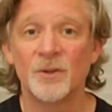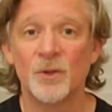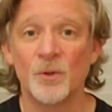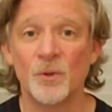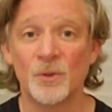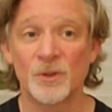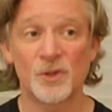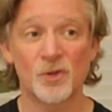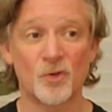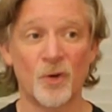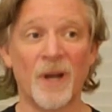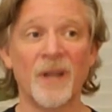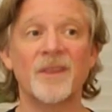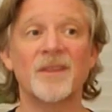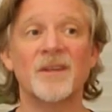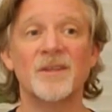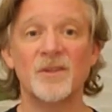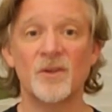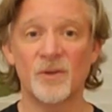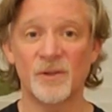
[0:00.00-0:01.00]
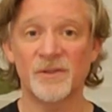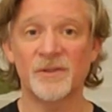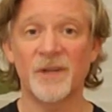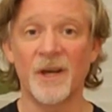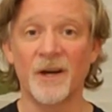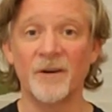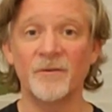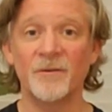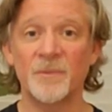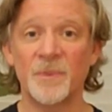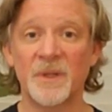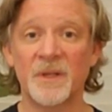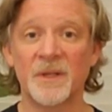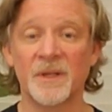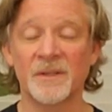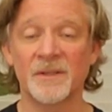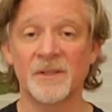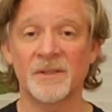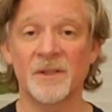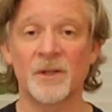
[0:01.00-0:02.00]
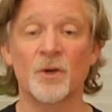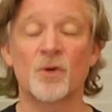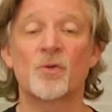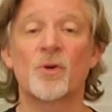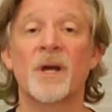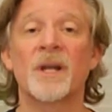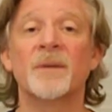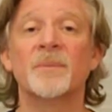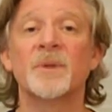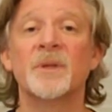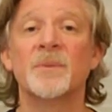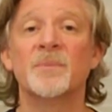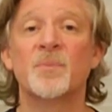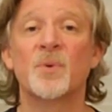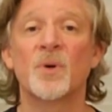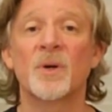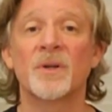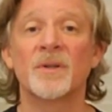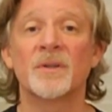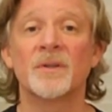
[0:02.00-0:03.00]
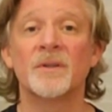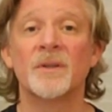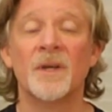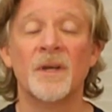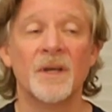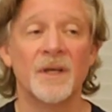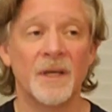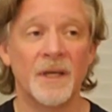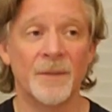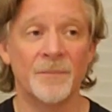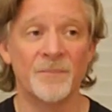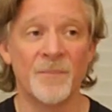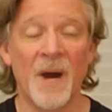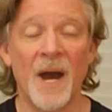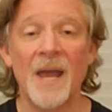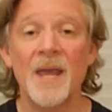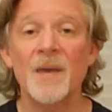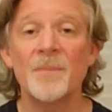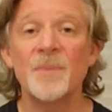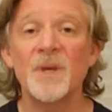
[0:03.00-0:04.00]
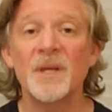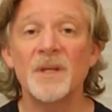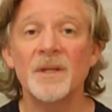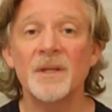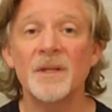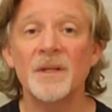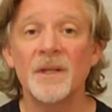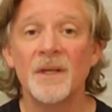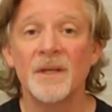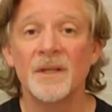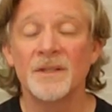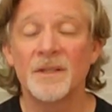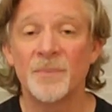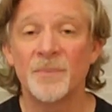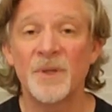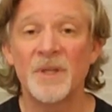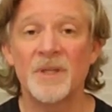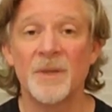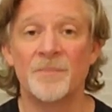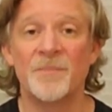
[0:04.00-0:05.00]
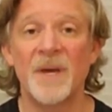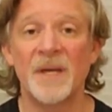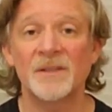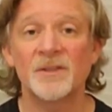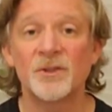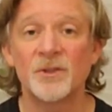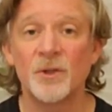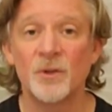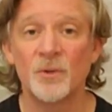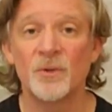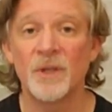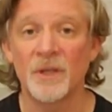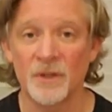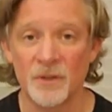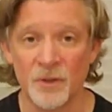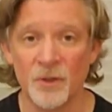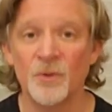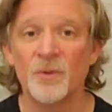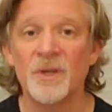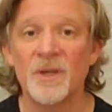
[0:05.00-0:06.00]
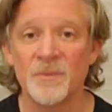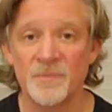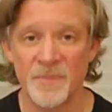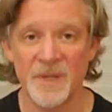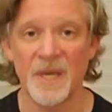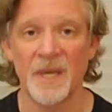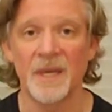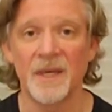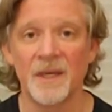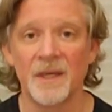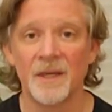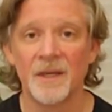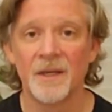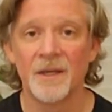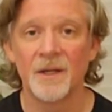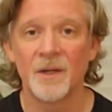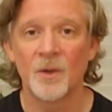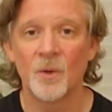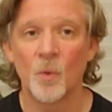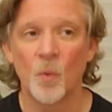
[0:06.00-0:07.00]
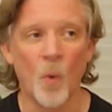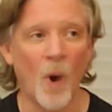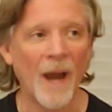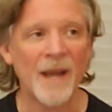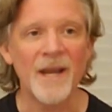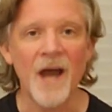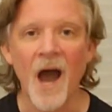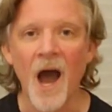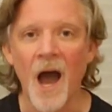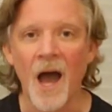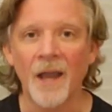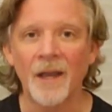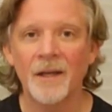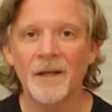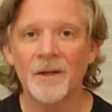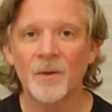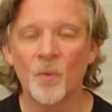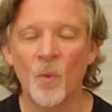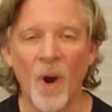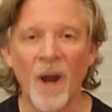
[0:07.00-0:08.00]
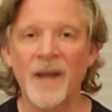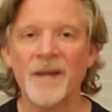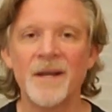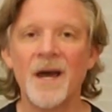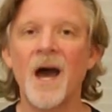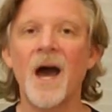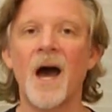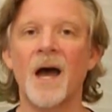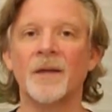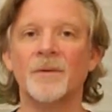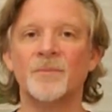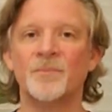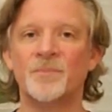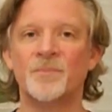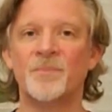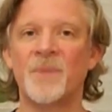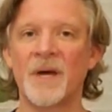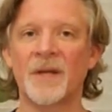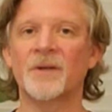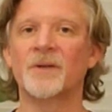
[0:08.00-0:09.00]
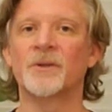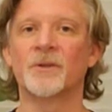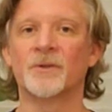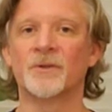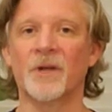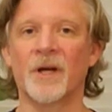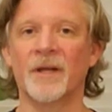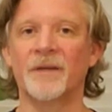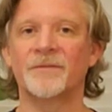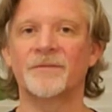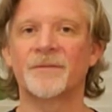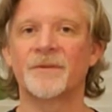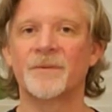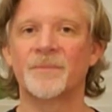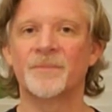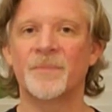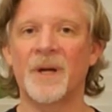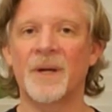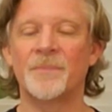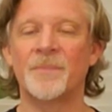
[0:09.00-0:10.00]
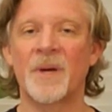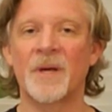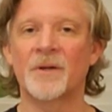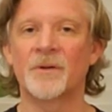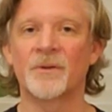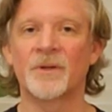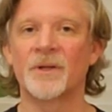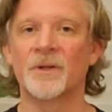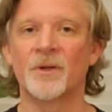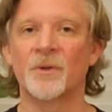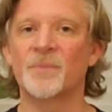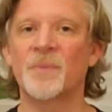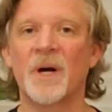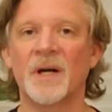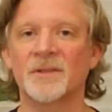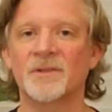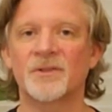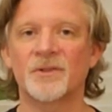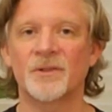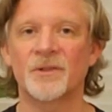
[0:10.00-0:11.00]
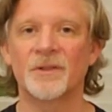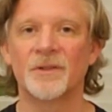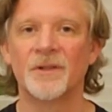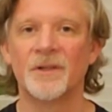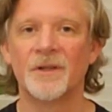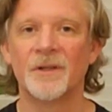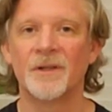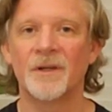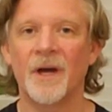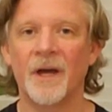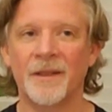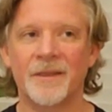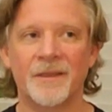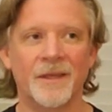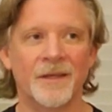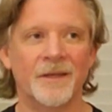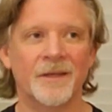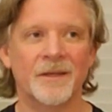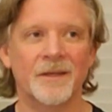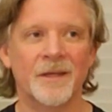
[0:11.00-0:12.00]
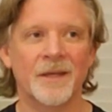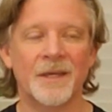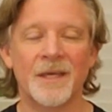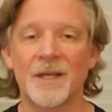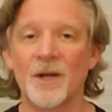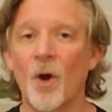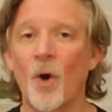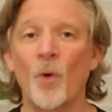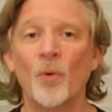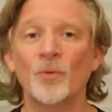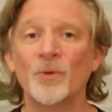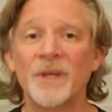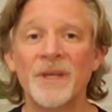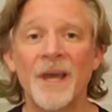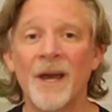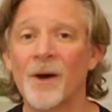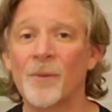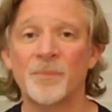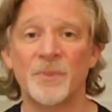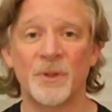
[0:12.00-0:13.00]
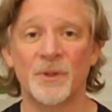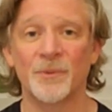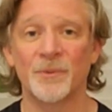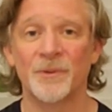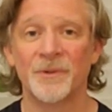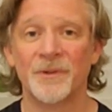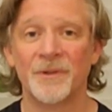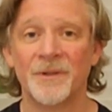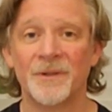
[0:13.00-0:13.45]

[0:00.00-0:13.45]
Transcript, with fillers: to strengthen yourself, because it's incredibly important, in my opinion, to be the best you that you can be. Why not? Why not better your life by bettering your posture? I think it can only help you.